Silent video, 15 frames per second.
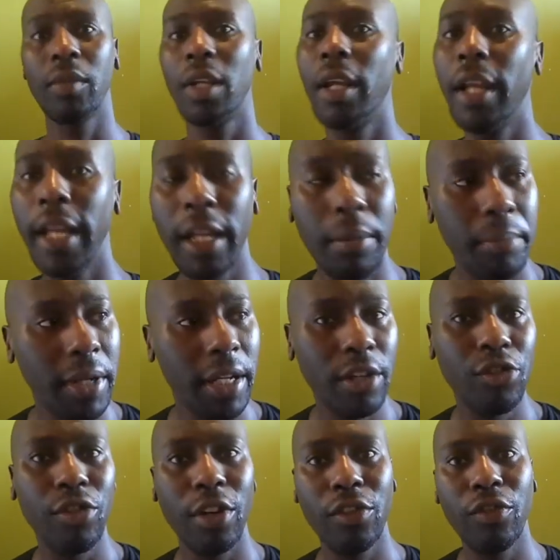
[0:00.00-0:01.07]
it can be
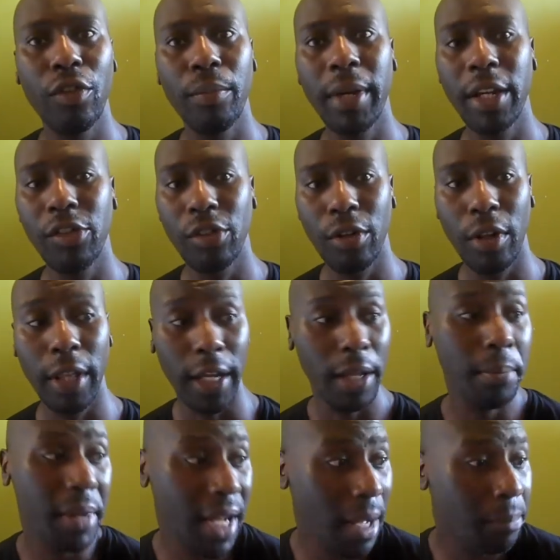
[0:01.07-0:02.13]
transformational. It
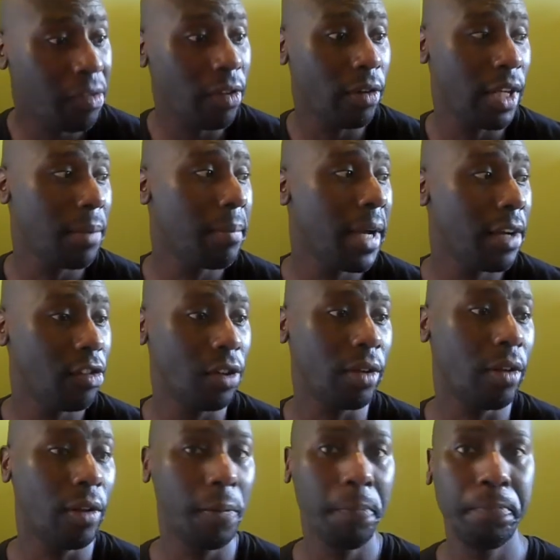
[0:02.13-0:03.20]
can be absolutely magical.